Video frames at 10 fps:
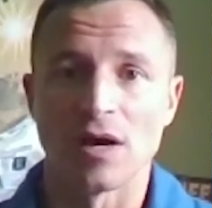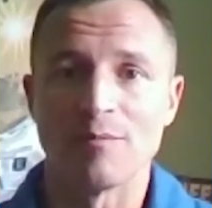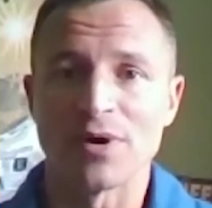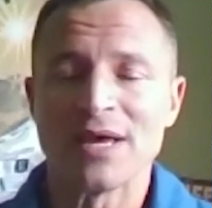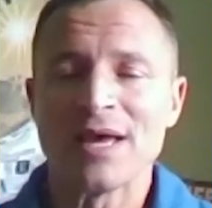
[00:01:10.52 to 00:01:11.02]

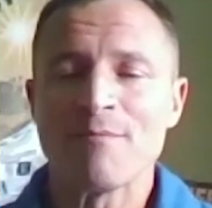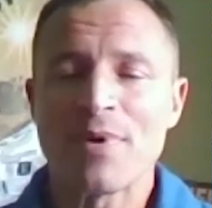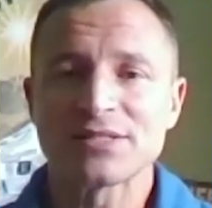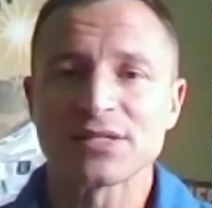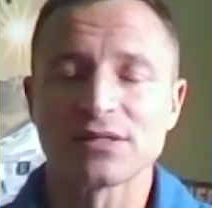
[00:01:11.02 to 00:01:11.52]
But
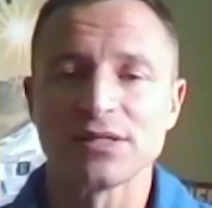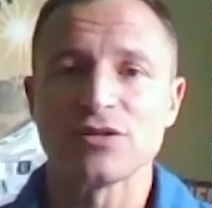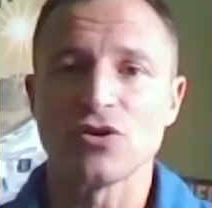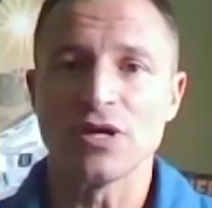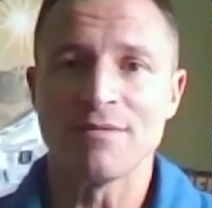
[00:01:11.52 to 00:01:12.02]

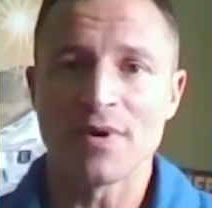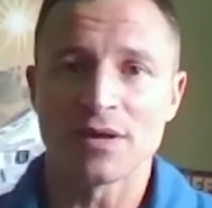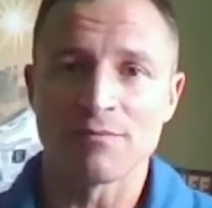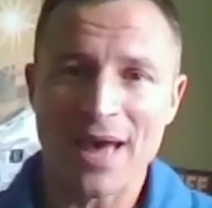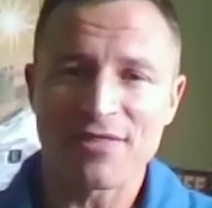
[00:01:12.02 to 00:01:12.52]
basically,
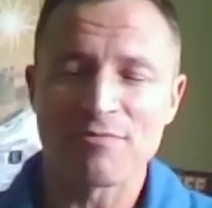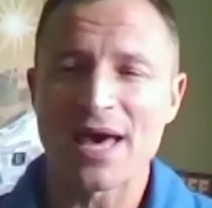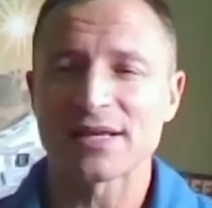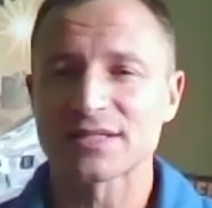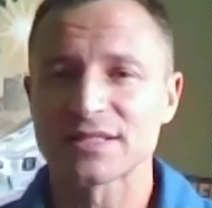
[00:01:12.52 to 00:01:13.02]

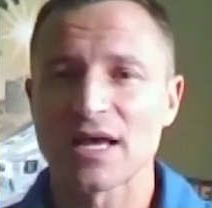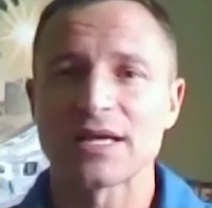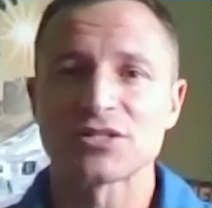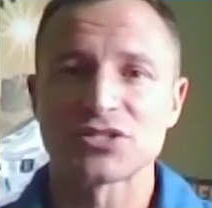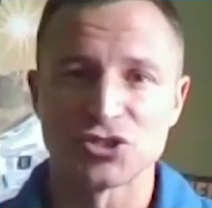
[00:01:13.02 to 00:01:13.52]
mathematics,
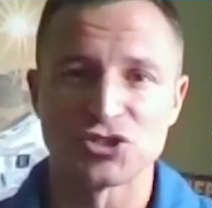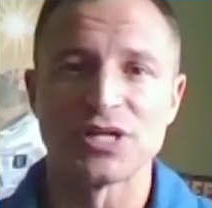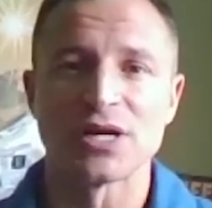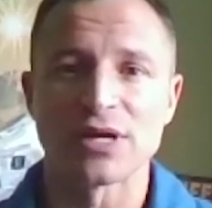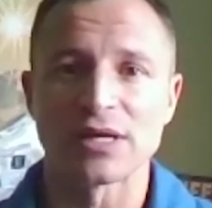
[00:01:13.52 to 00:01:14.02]
science,
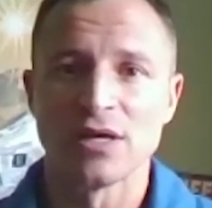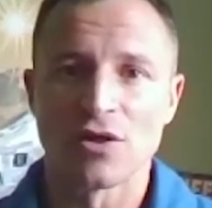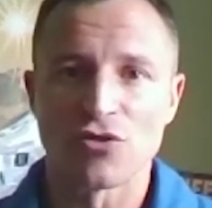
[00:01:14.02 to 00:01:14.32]
engineering,